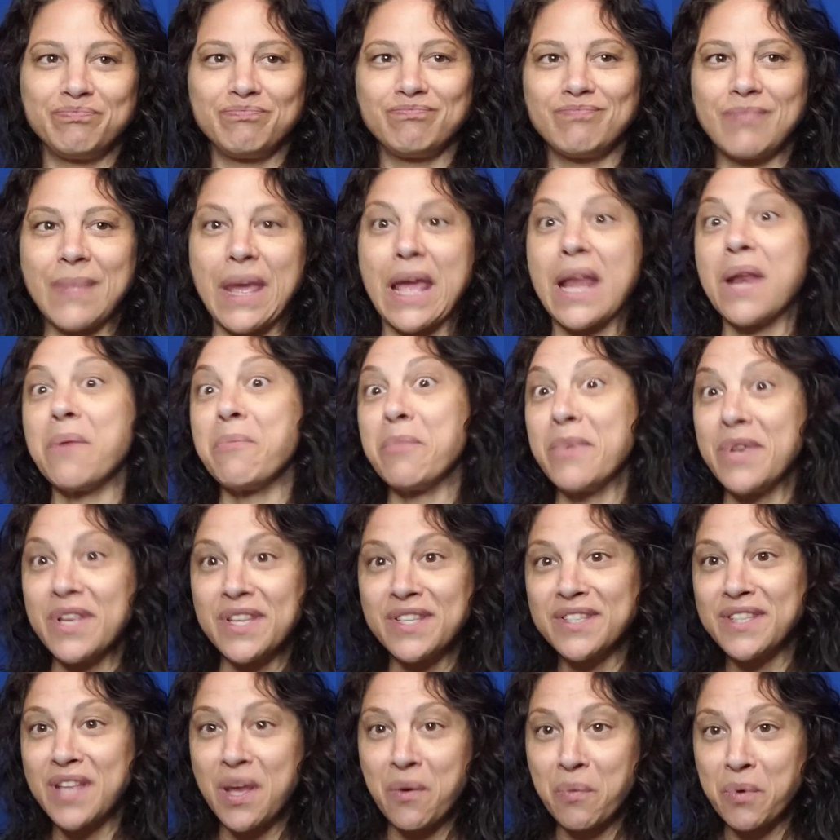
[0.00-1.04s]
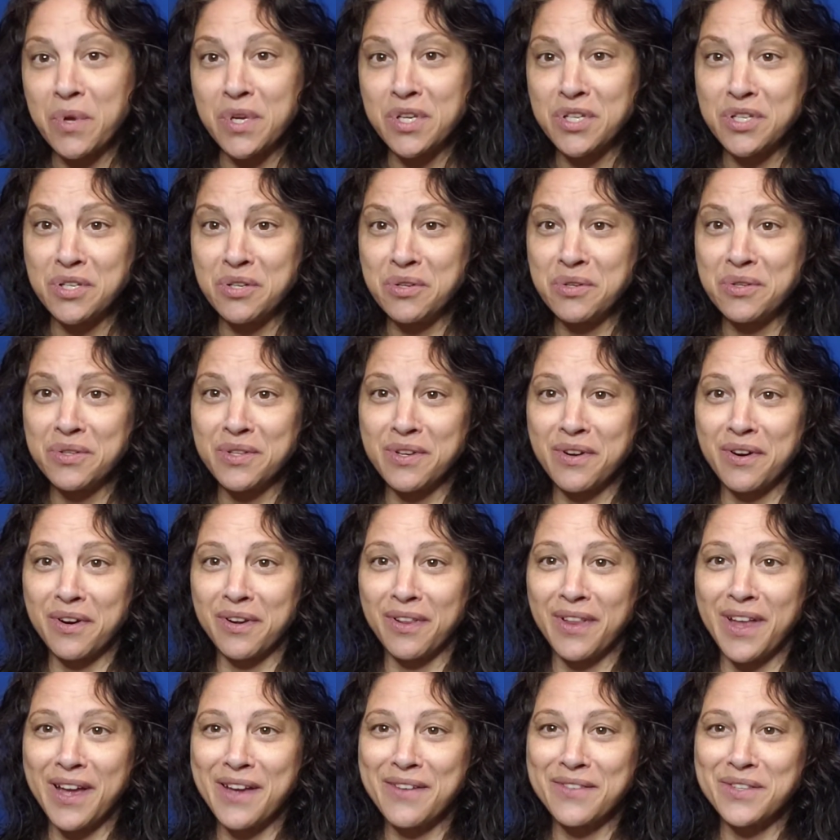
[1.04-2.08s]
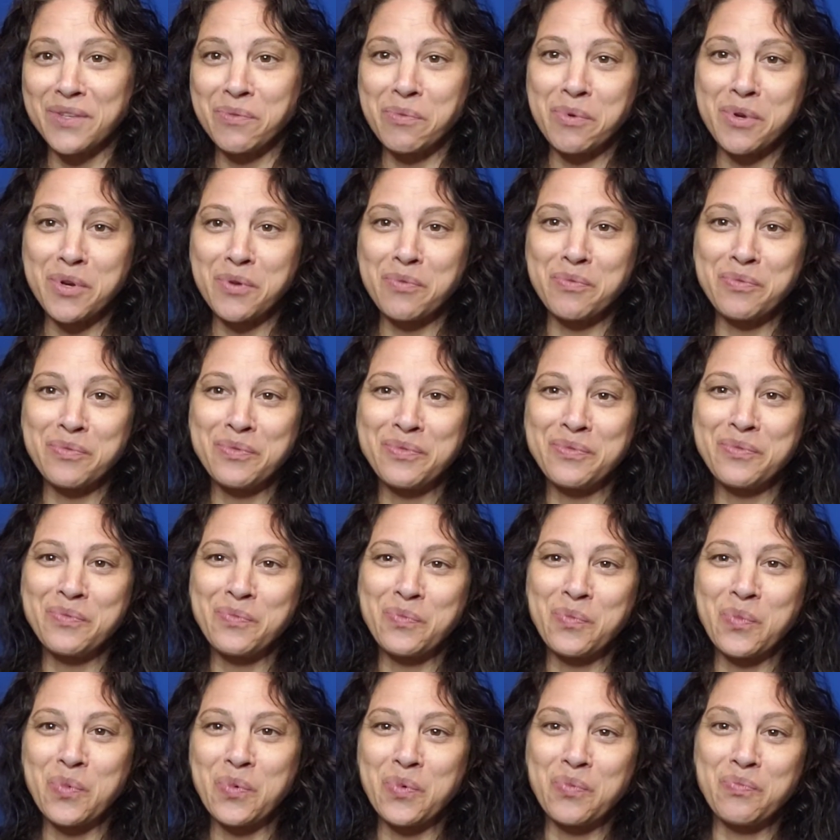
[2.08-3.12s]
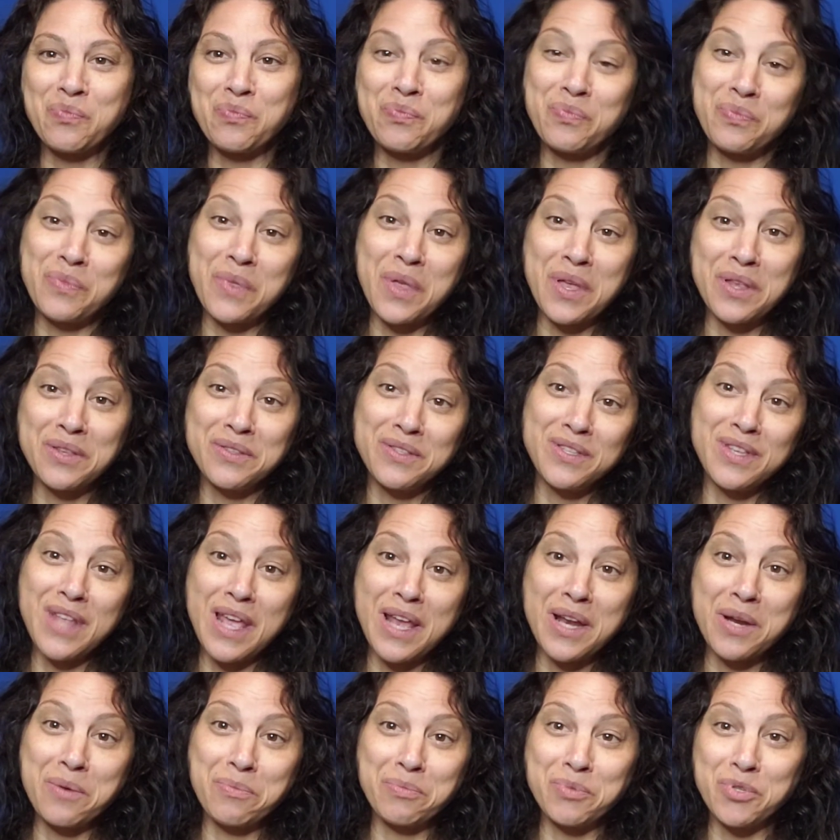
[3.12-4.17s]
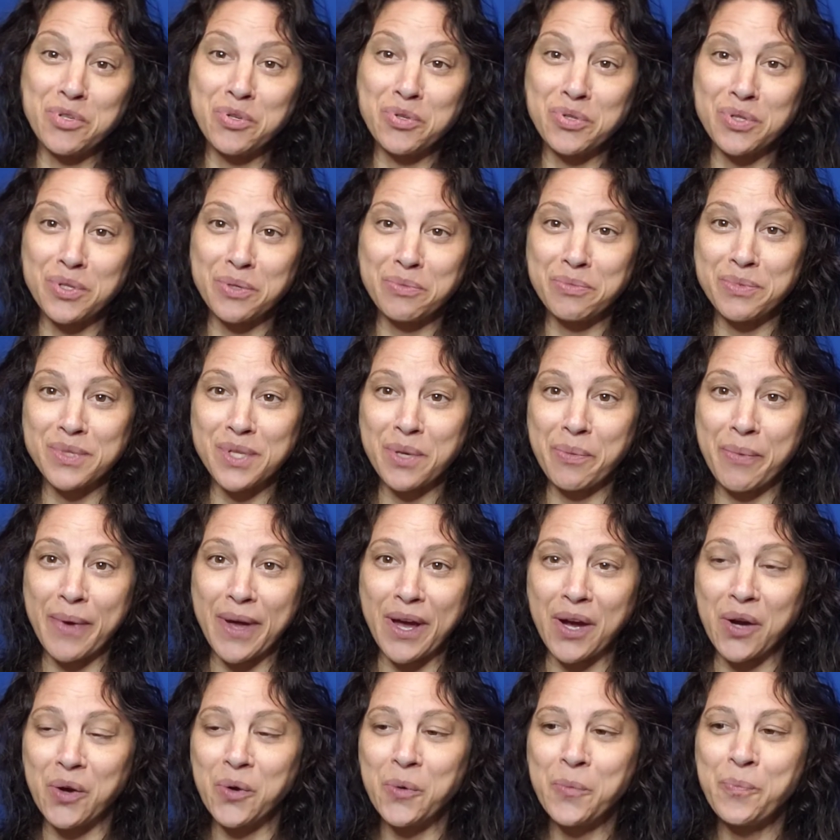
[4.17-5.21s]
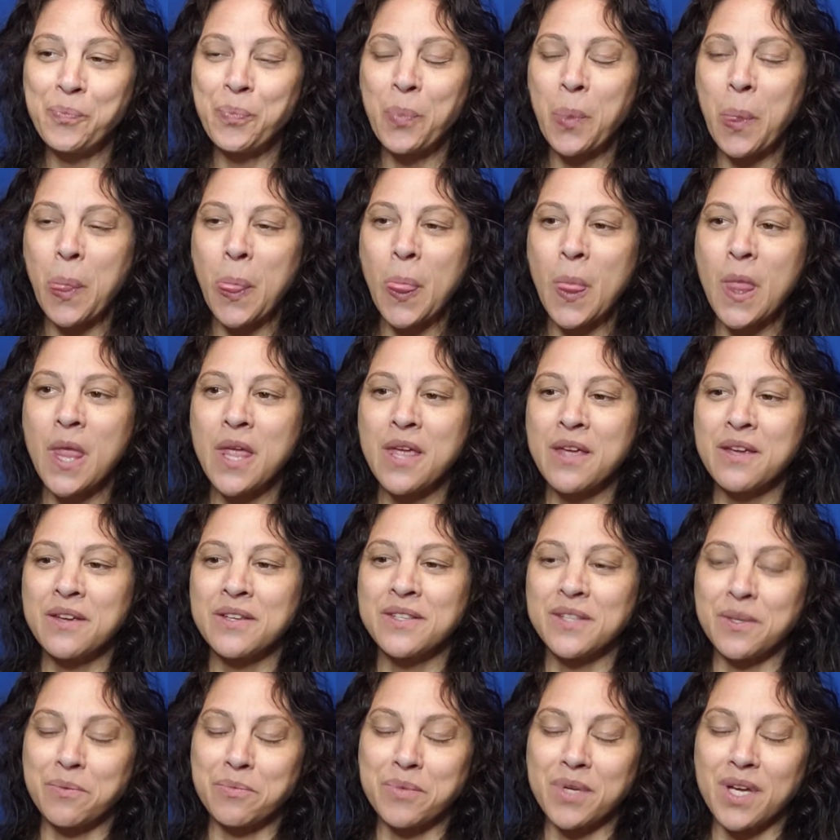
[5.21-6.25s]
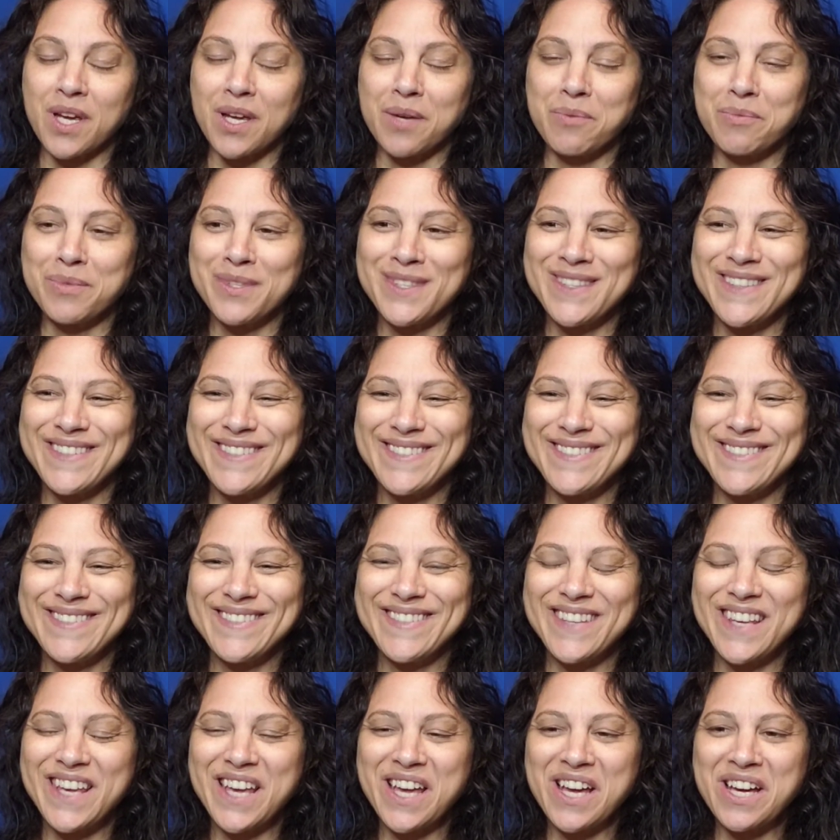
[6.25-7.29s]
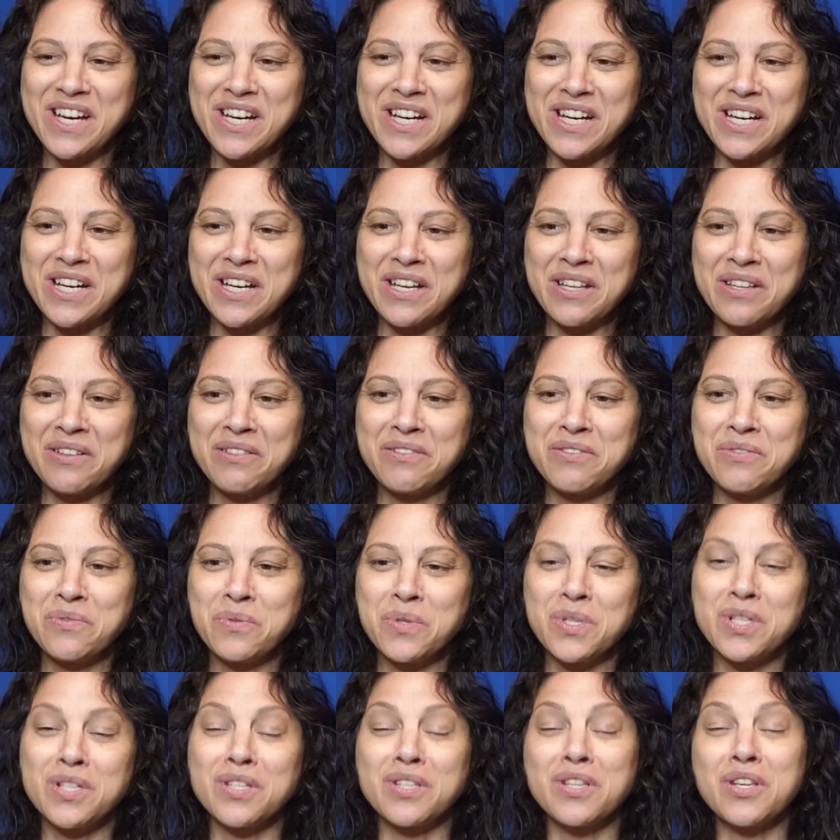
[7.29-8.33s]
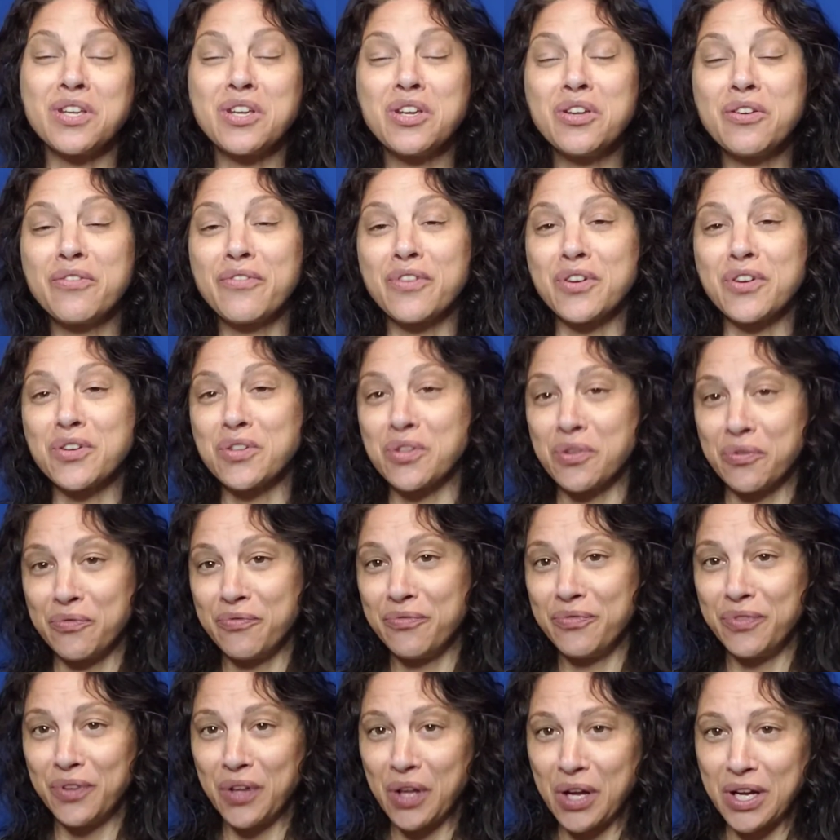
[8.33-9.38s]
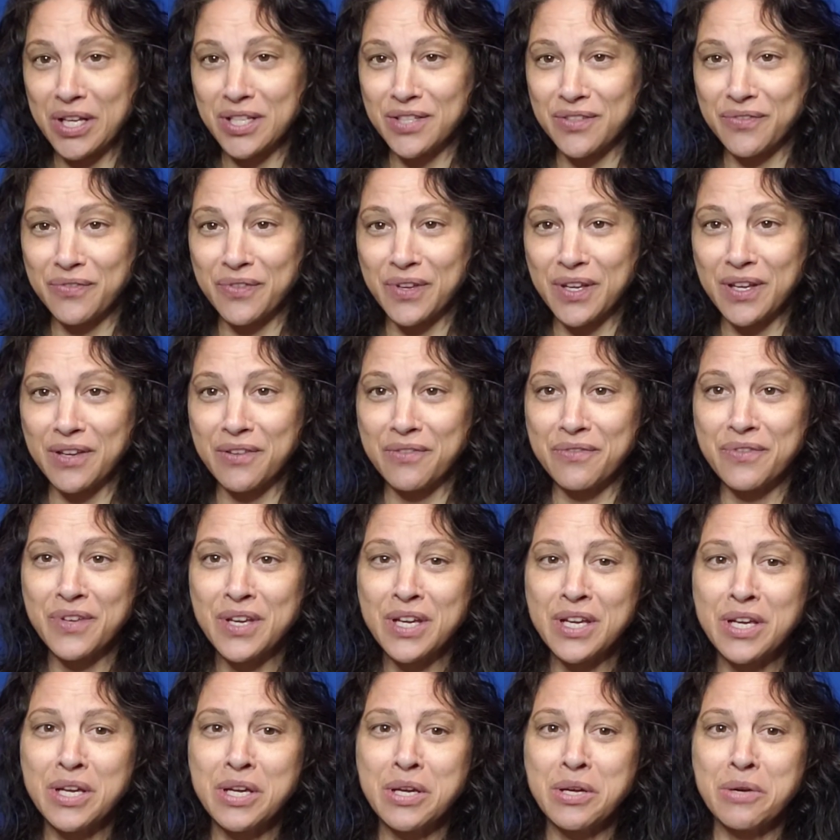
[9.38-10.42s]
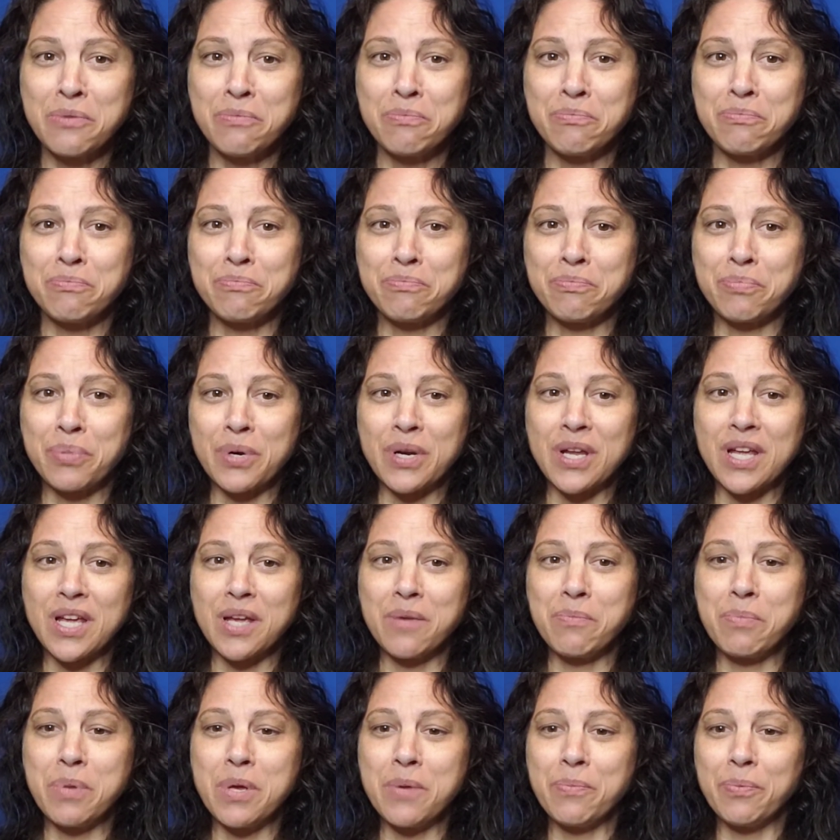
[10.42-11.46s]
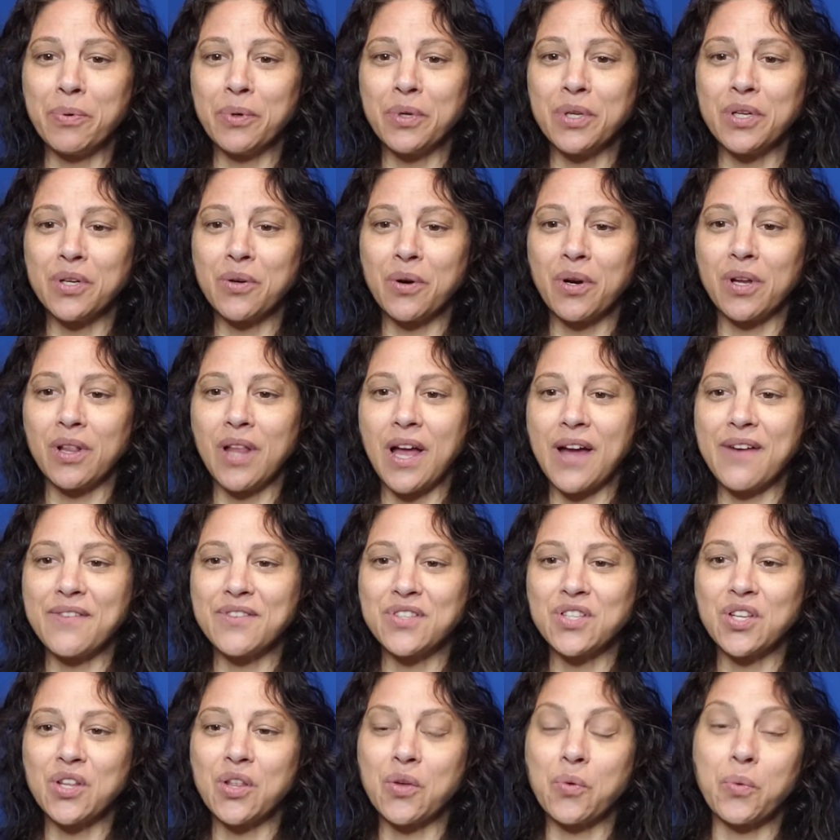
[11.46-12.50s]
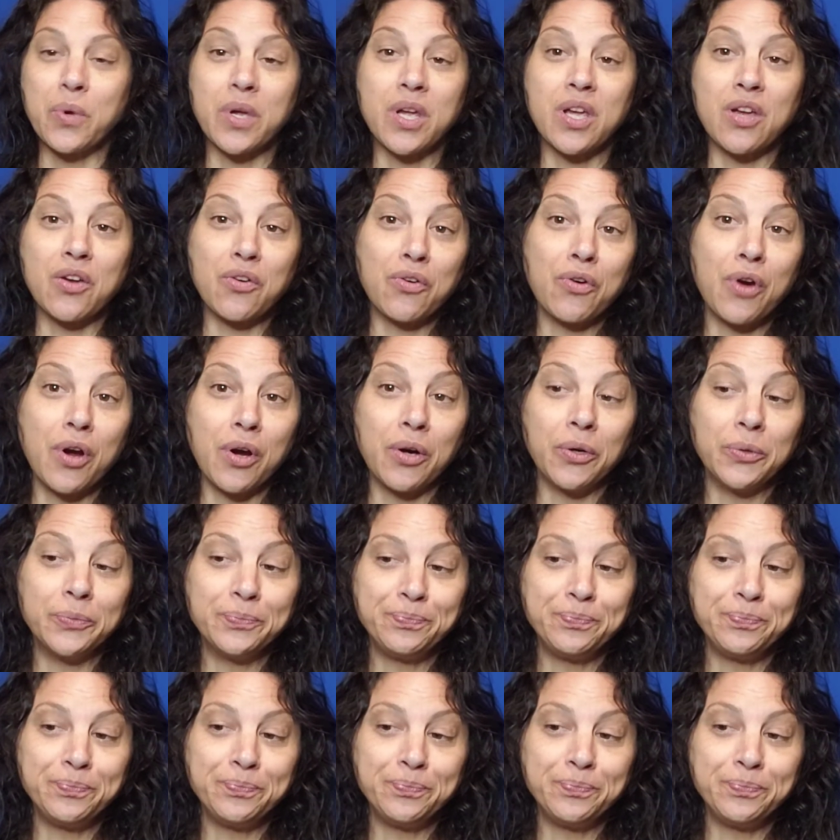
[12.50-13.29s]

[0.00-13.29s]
enemies that we choose in our lives, I mean, and end up choosing them somehow, sometimes, which is the universal philosophy of bringing people into our lives so that we can grow.